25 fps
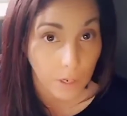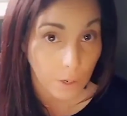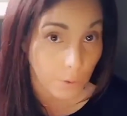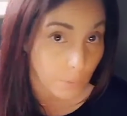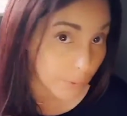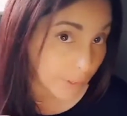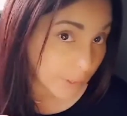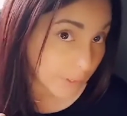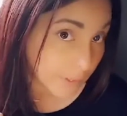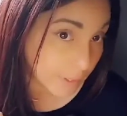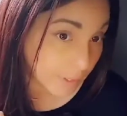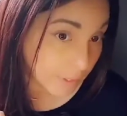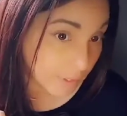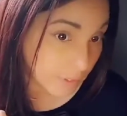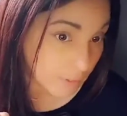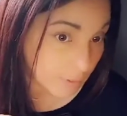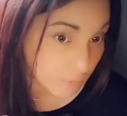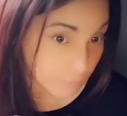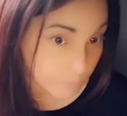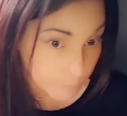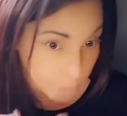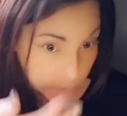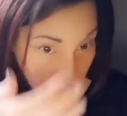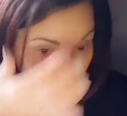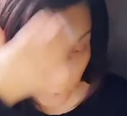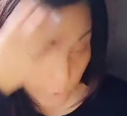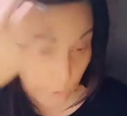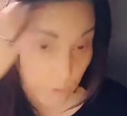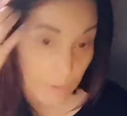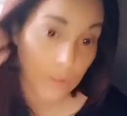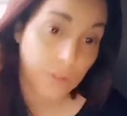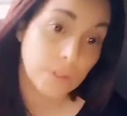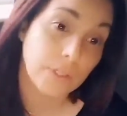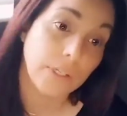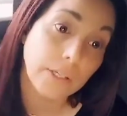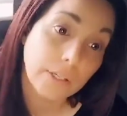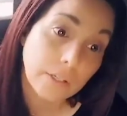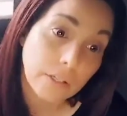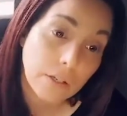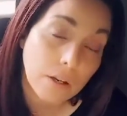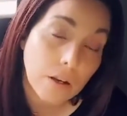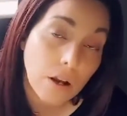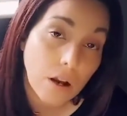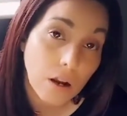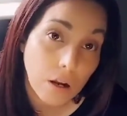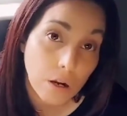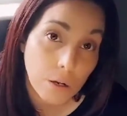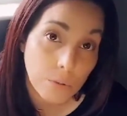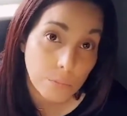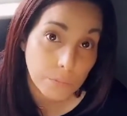I went in so you can see.
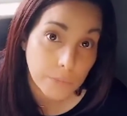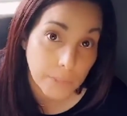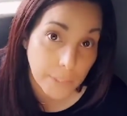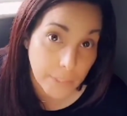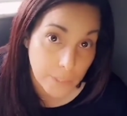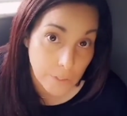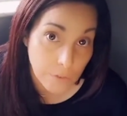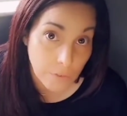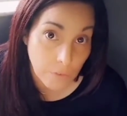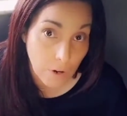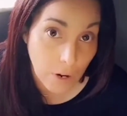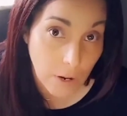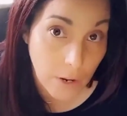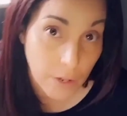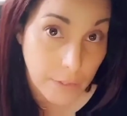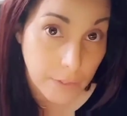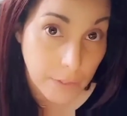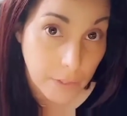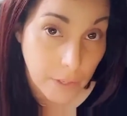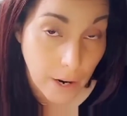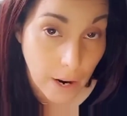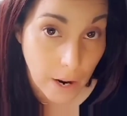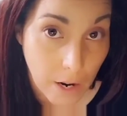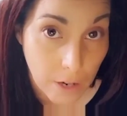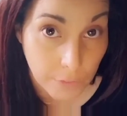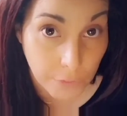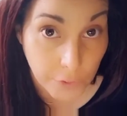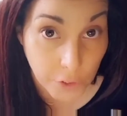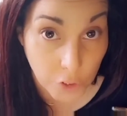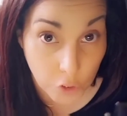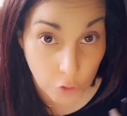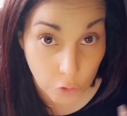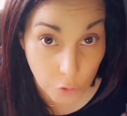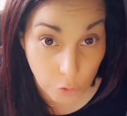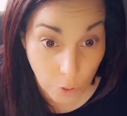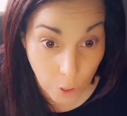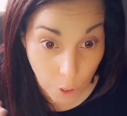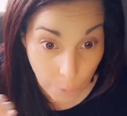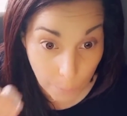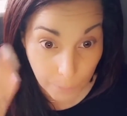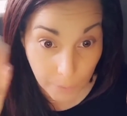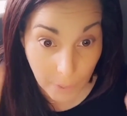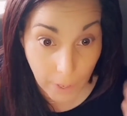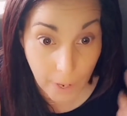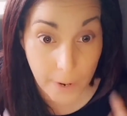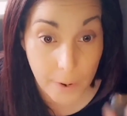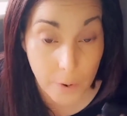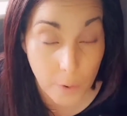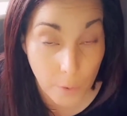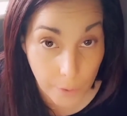Later on, after you
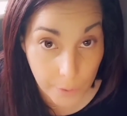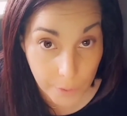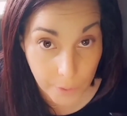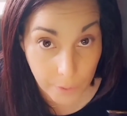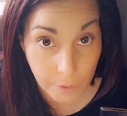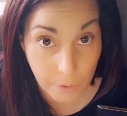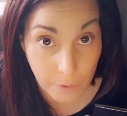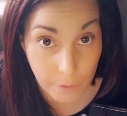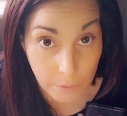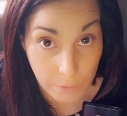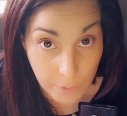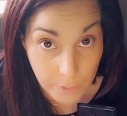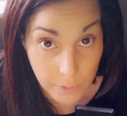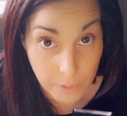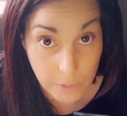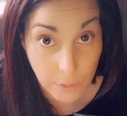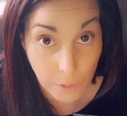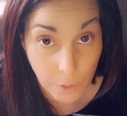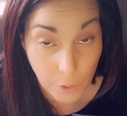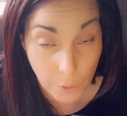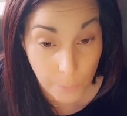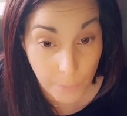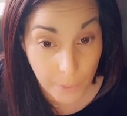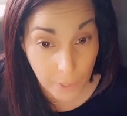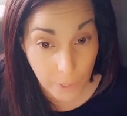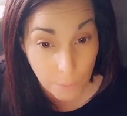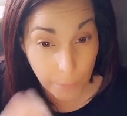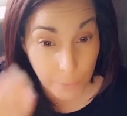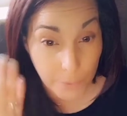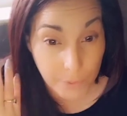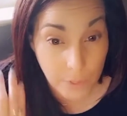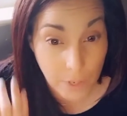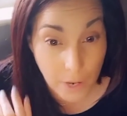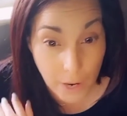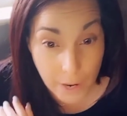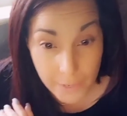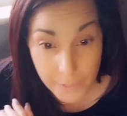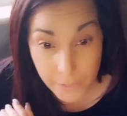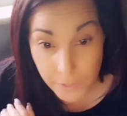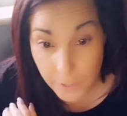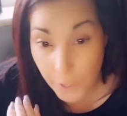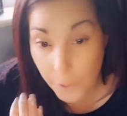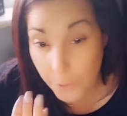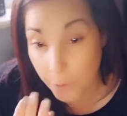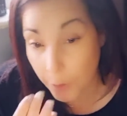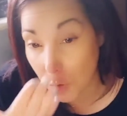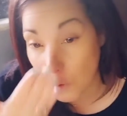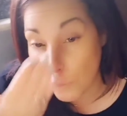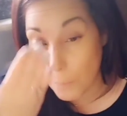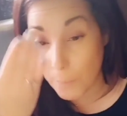apply all your rest of your makeup and your
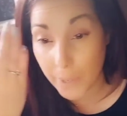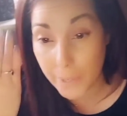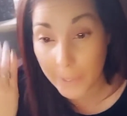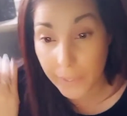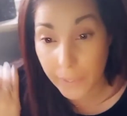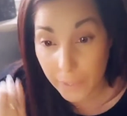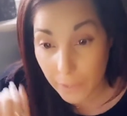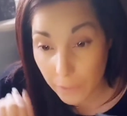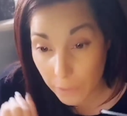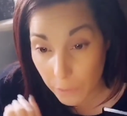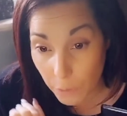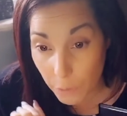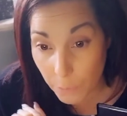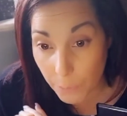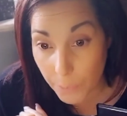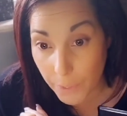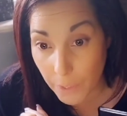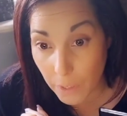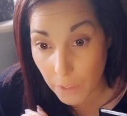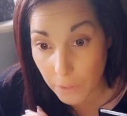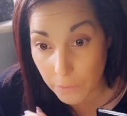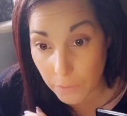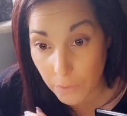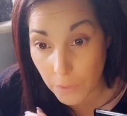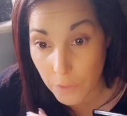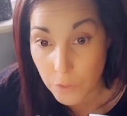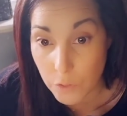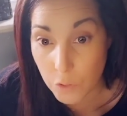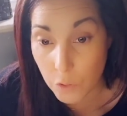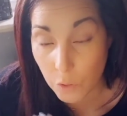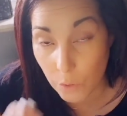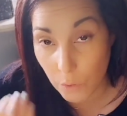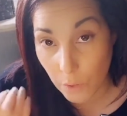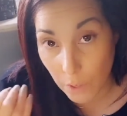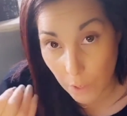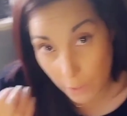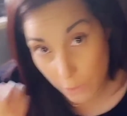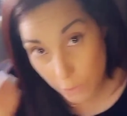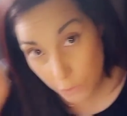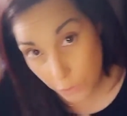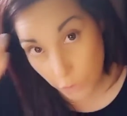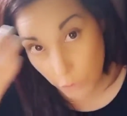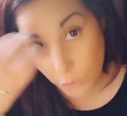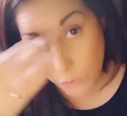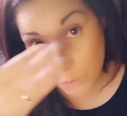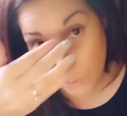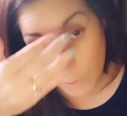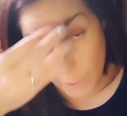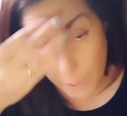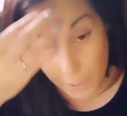eyeshadow, you might get a little bit on there, so I'll show
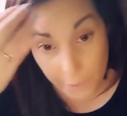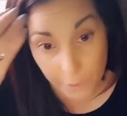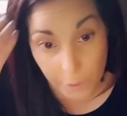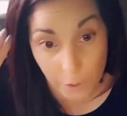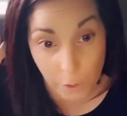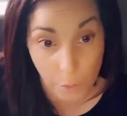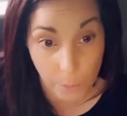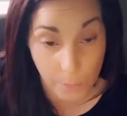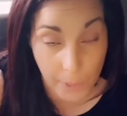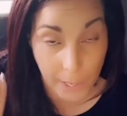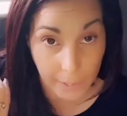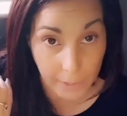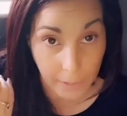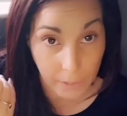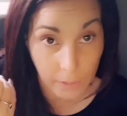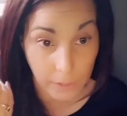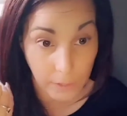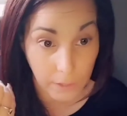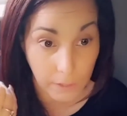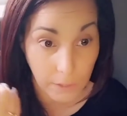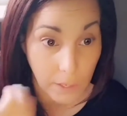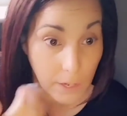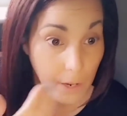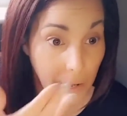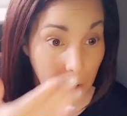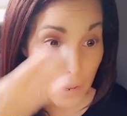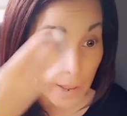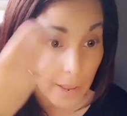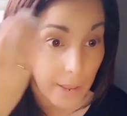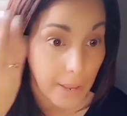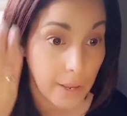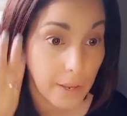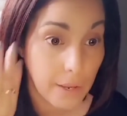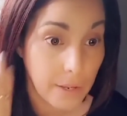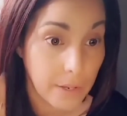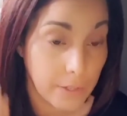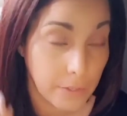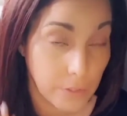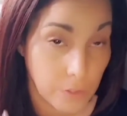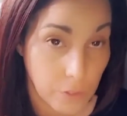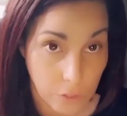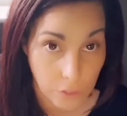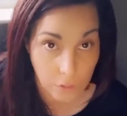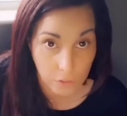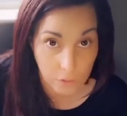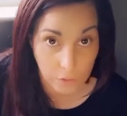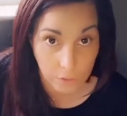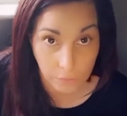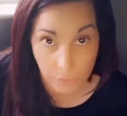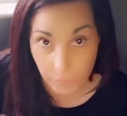you how to go back in and
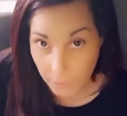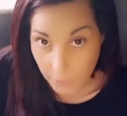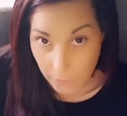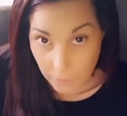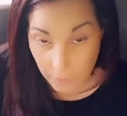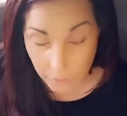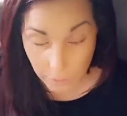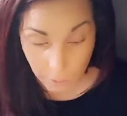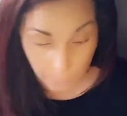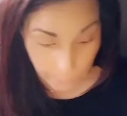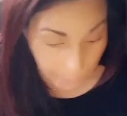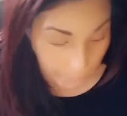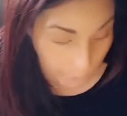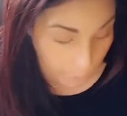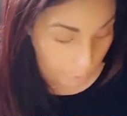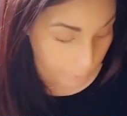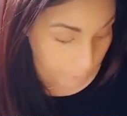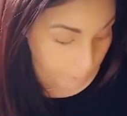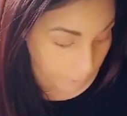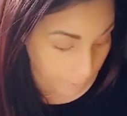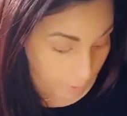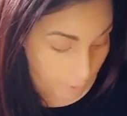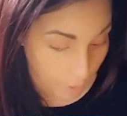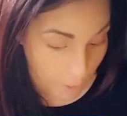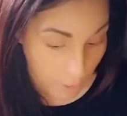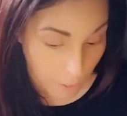just fix it up a little bit.